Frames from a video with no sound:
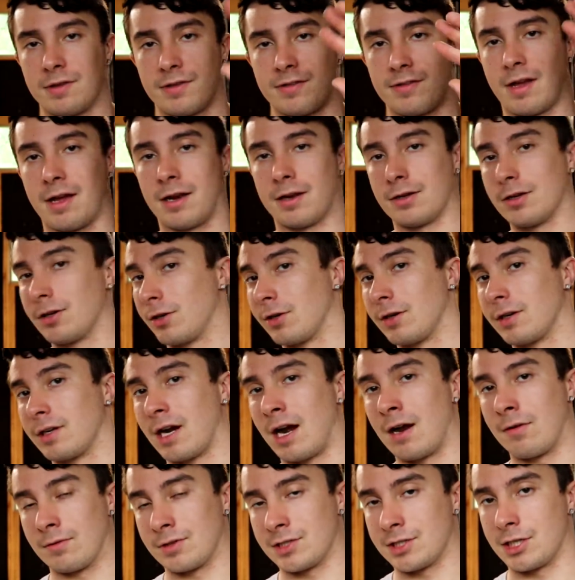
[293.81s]
It's not a good
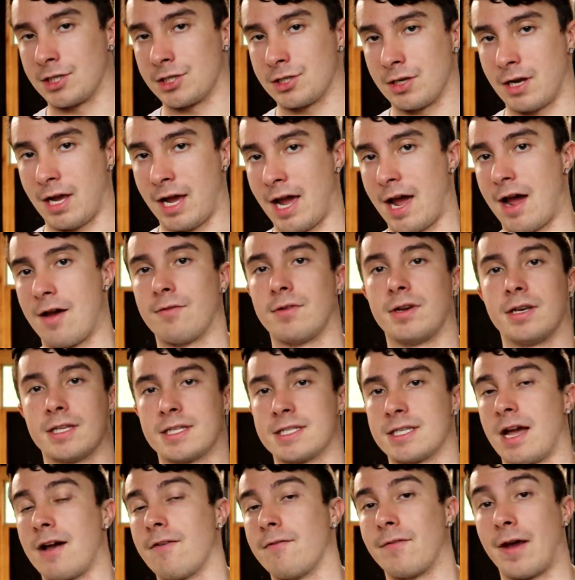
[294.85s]
conversation to have, and
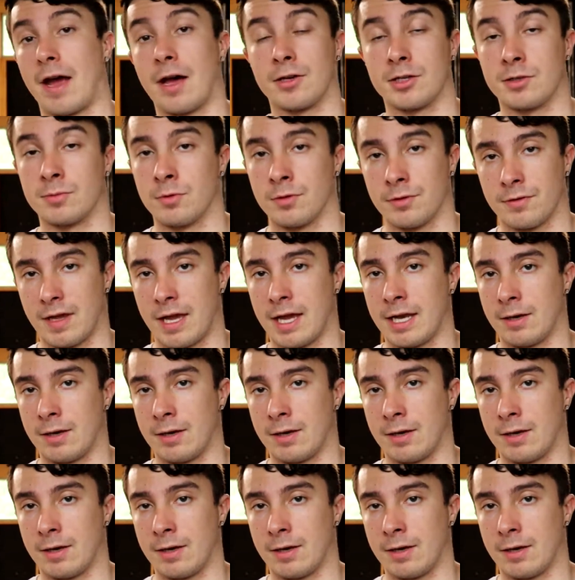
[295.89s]
it's not valuable to